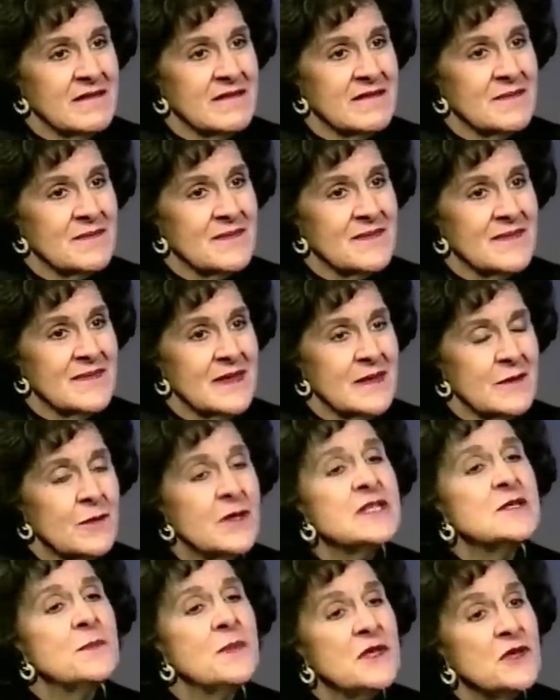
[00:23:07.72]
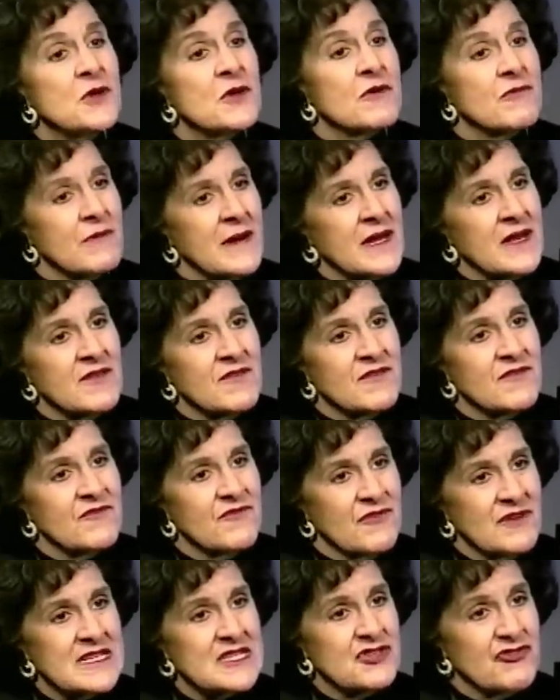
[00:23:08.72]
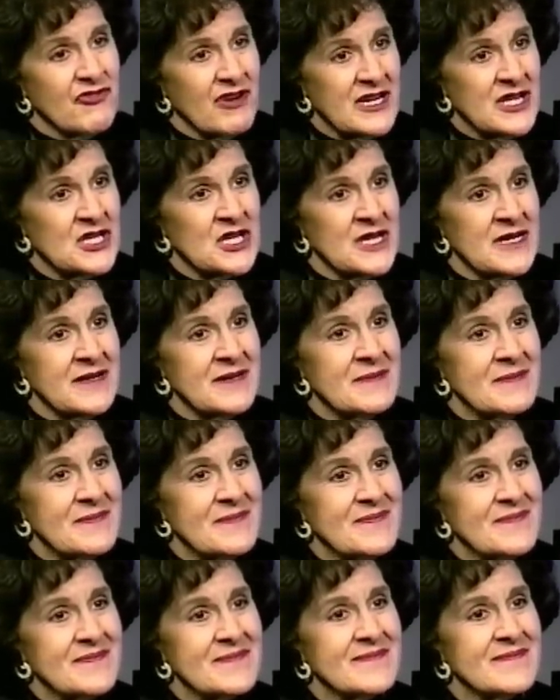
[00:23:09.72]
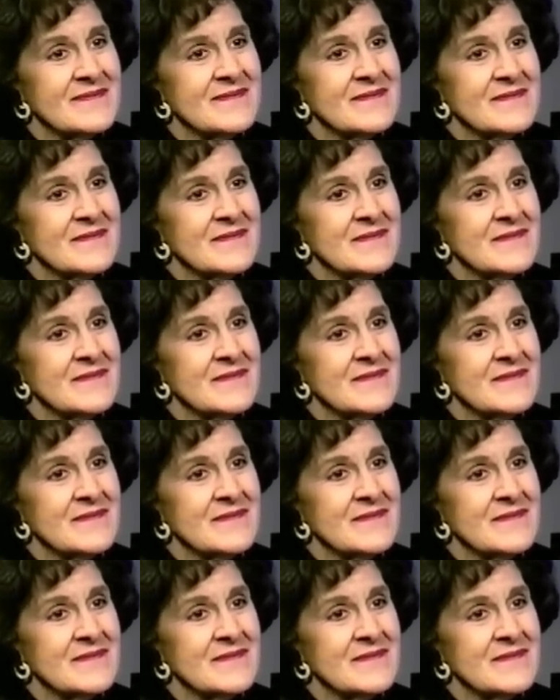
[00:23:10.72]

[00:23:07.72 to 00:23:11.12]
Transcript: mm-hmm. what's been your greatest frustration? I guess